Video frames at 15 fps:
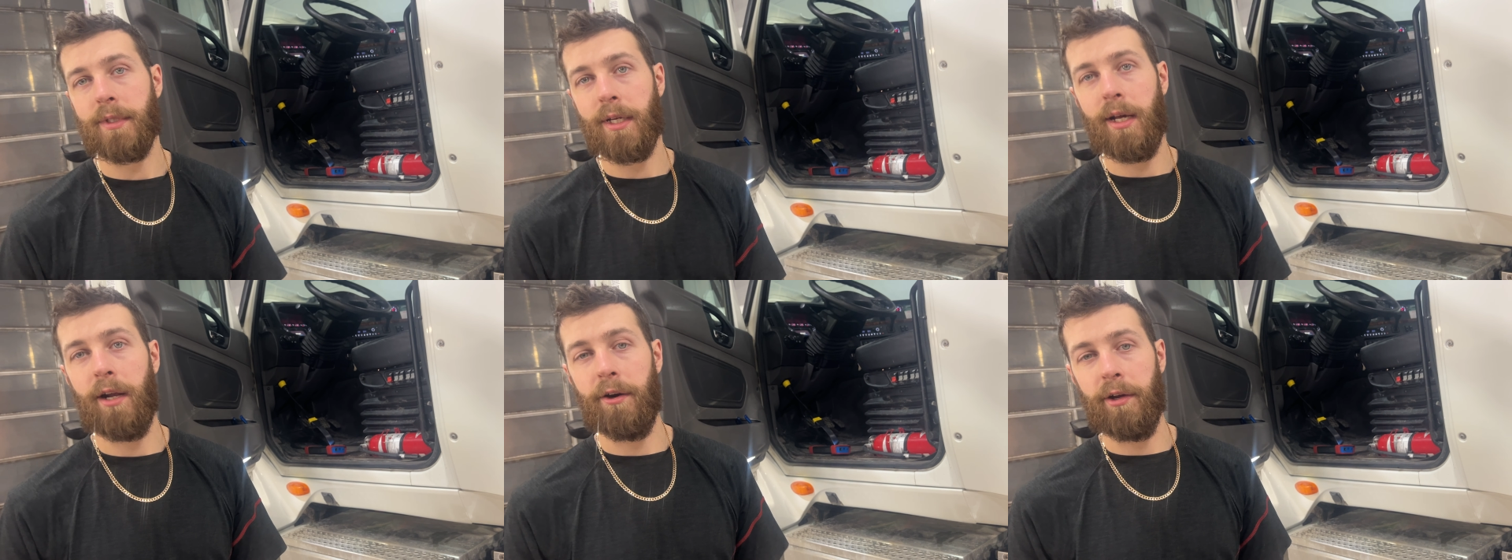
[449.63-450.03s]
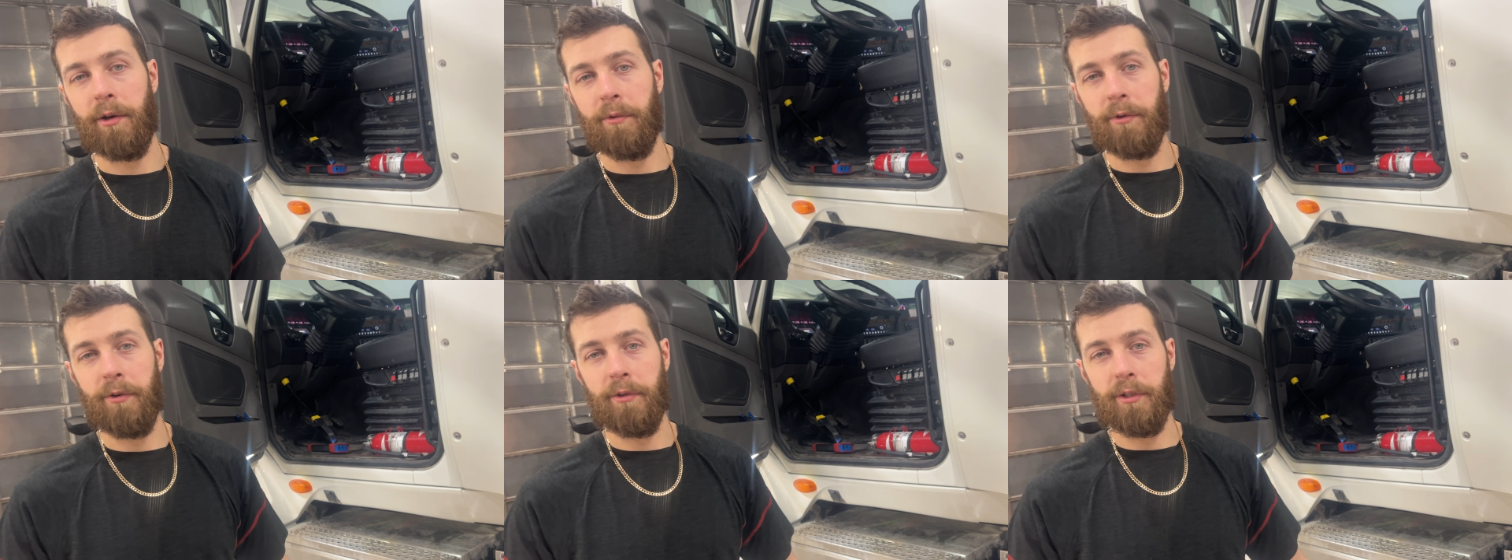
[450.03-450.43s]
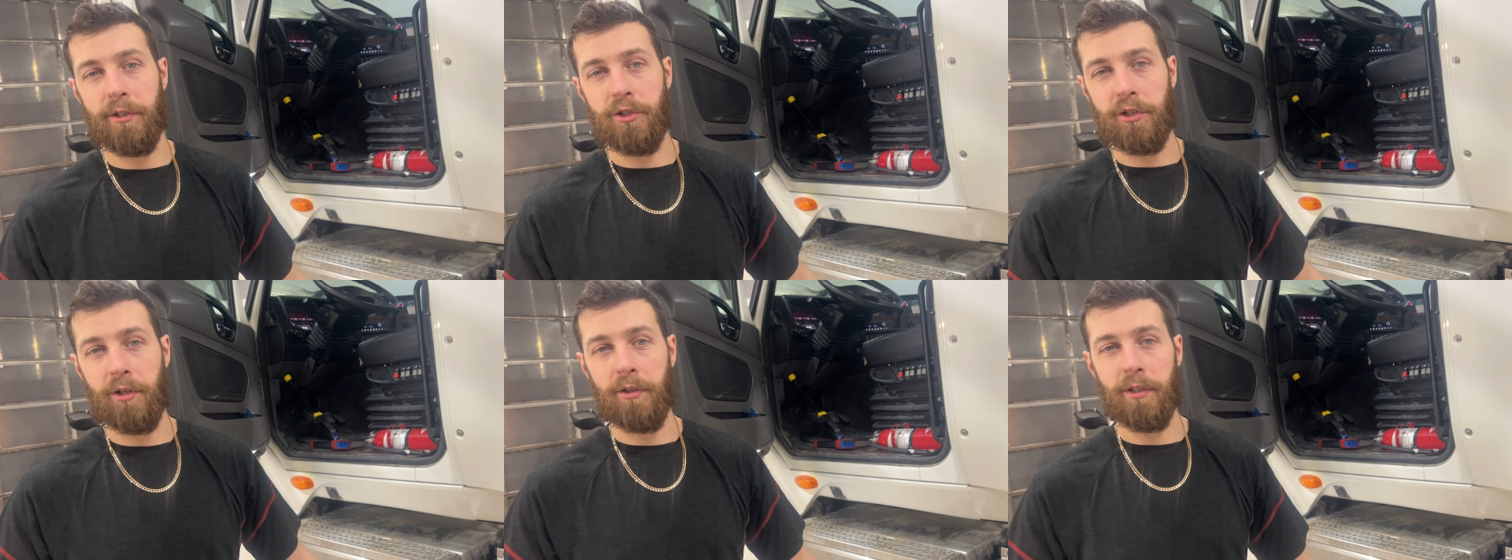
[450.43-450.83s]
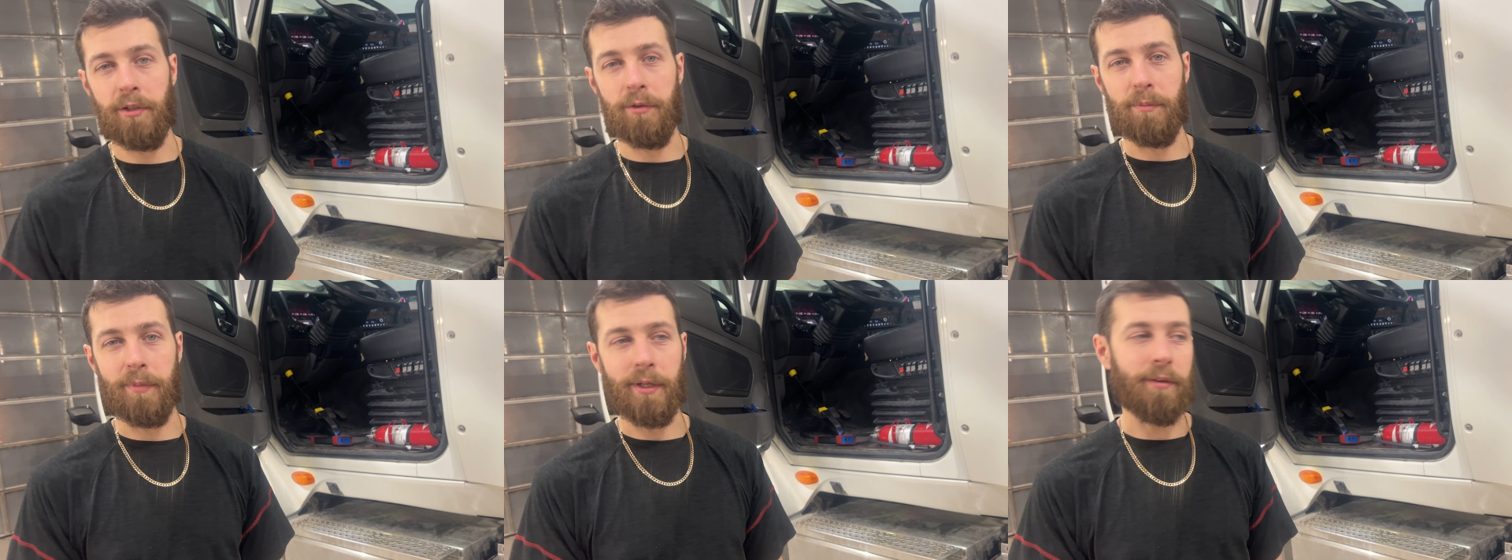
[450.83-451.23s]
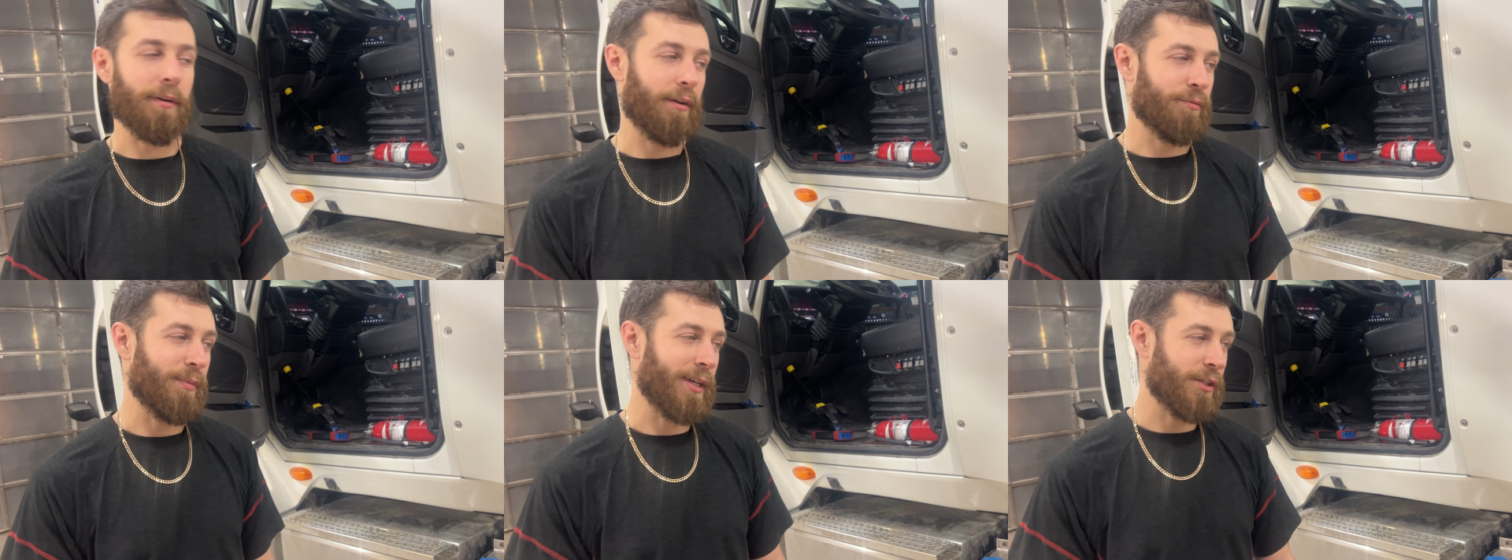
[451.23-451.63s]
don't know, I won't really show you me
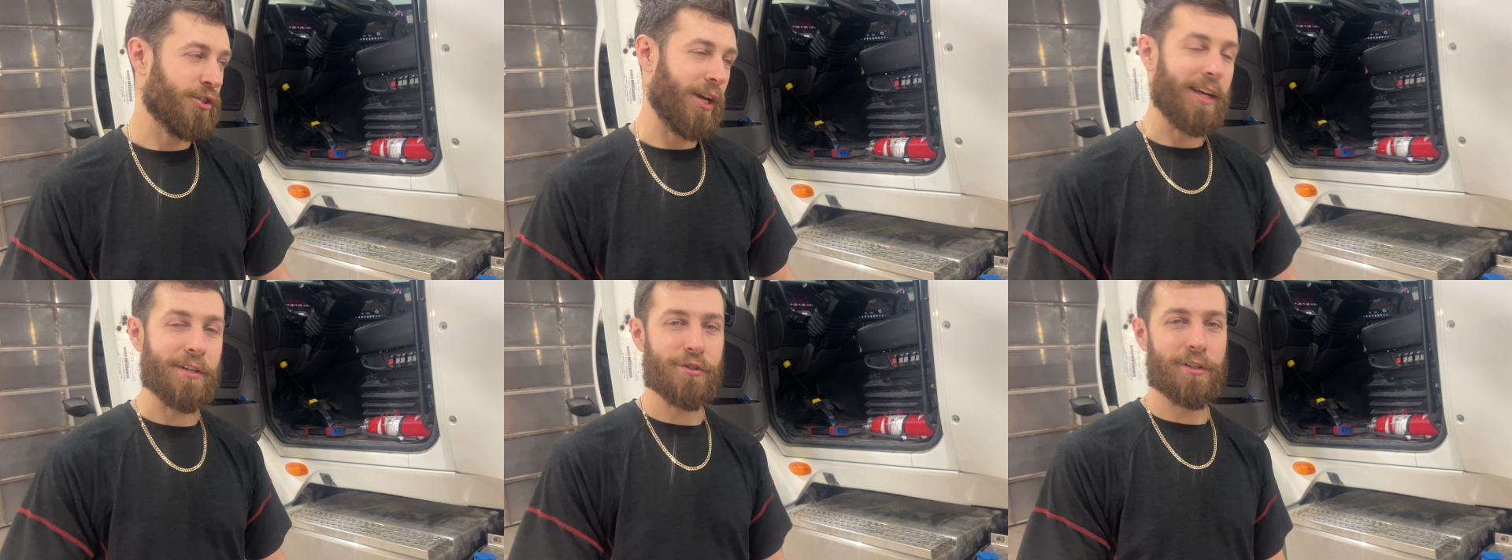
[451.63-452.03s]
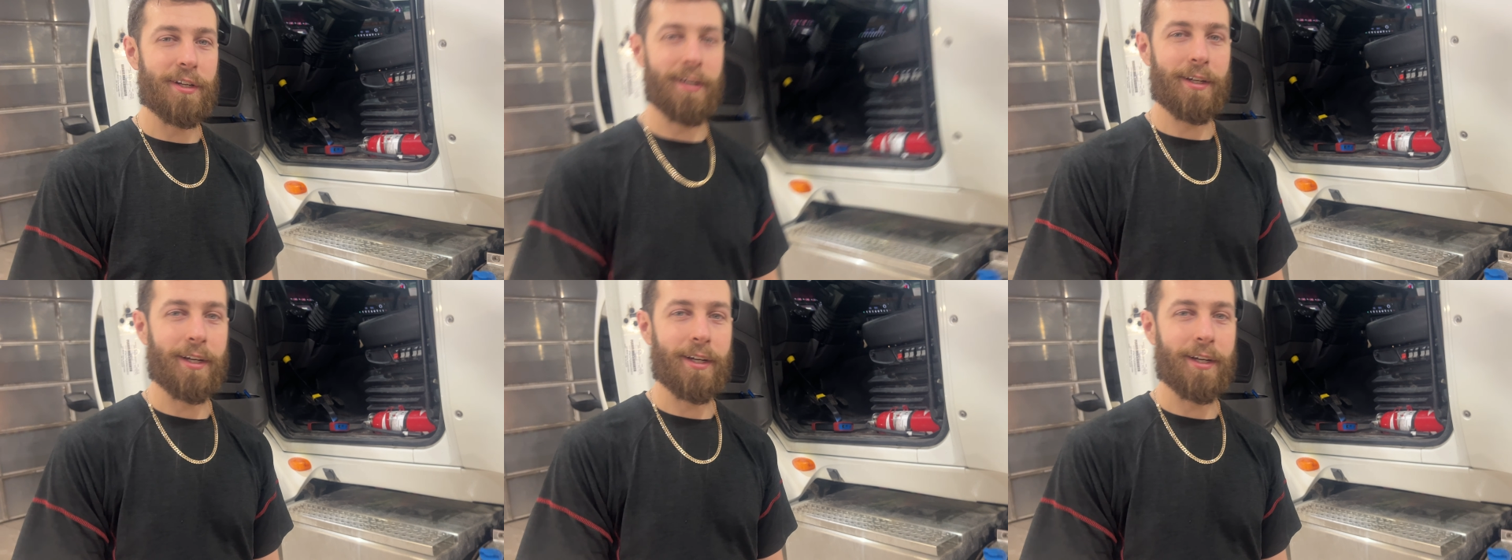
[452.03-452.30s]
changing it